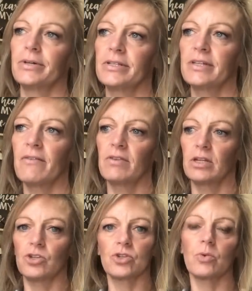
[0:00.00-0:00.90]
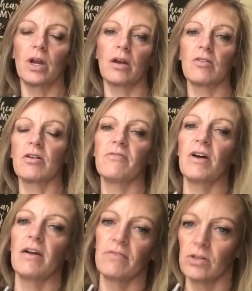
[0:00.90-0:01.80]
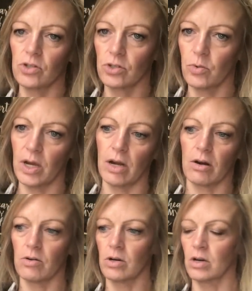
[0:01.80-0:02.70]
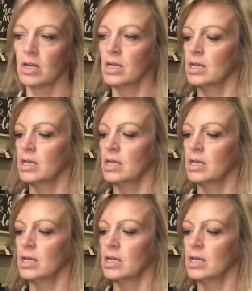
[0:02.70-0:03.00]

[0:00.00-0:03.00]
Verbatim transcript: a seven inch square or a five inch square or